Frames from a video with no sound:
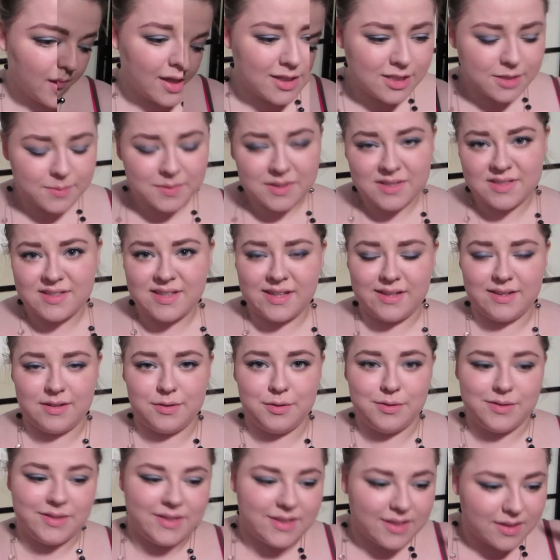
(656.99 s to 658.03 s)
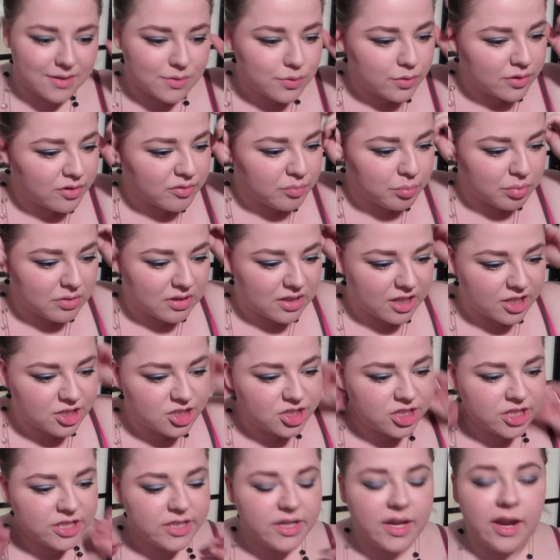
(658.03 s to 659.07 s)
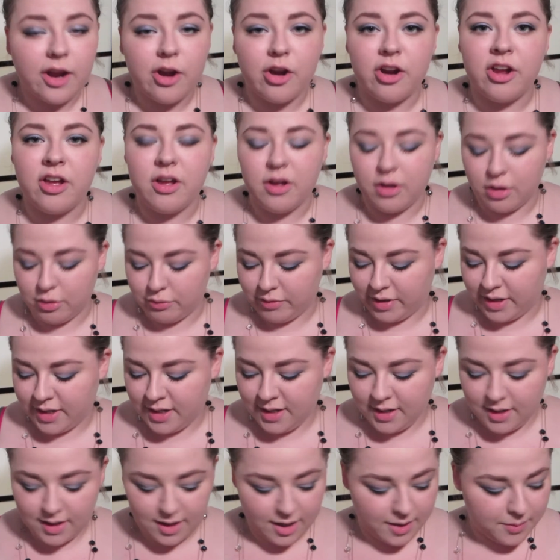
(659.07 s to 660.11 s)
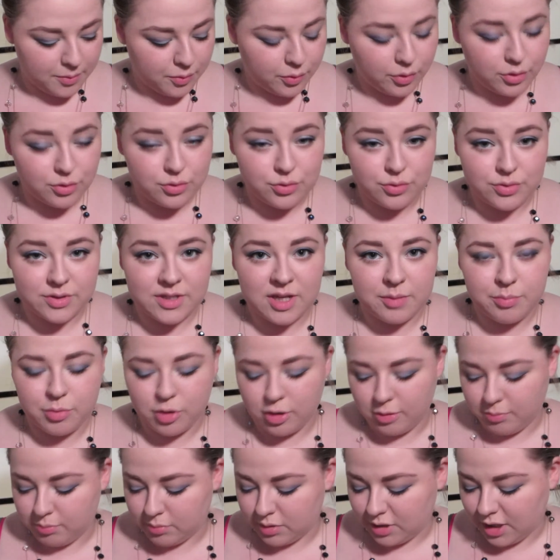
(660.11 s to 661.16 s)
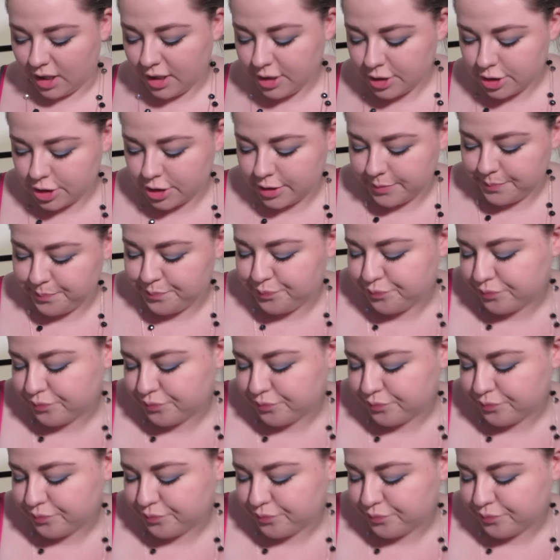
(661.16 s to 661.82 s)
just because that goes in a sort of blushy area already, I'm going to skip on blush